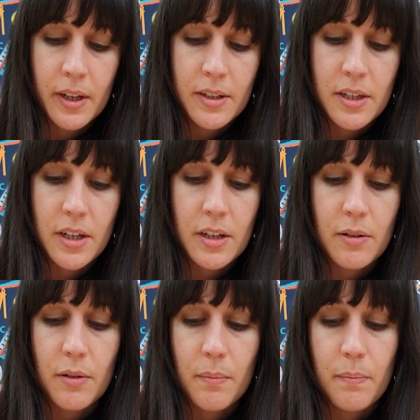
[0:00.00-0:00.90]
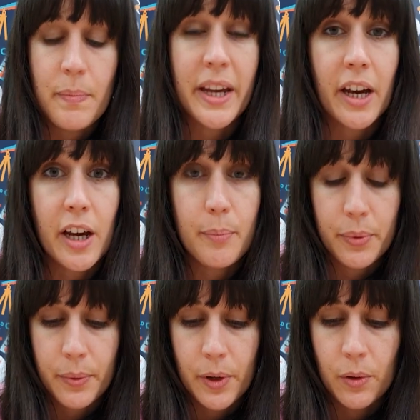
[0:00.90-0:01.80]
to pick up
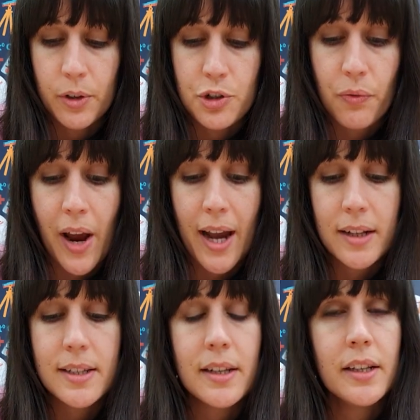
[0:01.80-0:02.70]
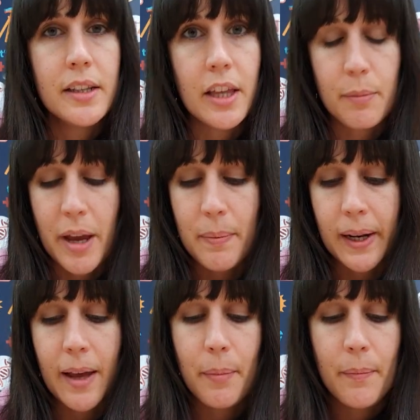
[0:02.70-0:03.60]
or attract the other paper
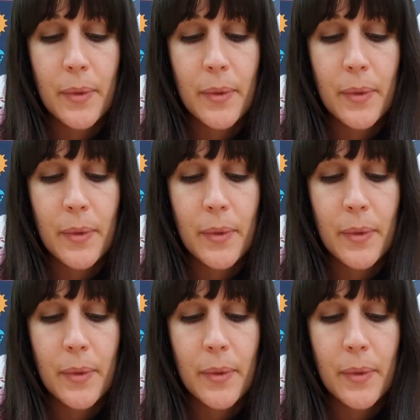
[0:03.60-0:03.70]
clip.